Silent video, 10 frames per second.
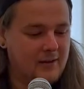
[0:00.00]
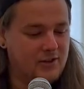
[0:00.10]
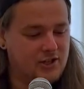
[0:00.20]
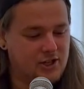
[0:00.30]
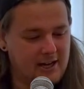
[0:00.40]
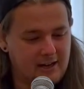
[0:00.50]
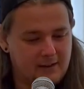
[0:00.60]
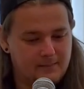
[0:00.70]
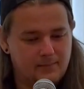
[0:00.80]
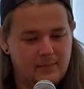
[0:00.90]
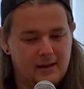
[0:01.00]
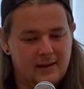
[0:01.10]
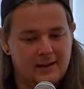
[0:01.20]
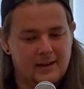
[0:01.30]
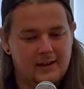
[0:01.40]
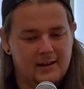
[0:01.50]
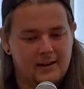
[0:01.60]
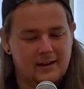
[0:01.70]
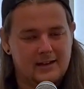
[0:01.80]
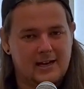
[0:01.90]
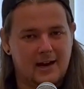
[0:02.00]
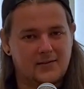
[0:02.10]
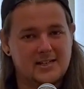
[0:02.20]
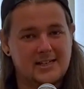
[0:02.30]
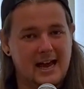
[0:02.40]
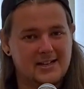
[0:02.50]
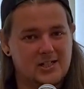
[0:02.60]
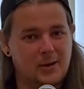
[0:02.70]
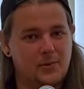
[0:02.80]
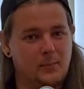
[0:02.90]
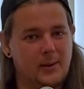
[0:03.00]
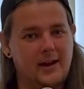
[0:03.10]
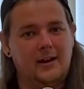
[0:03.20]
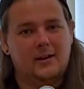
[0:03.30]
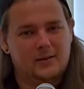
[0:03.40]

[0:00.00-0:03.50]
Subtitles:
The G kind of sets up the B.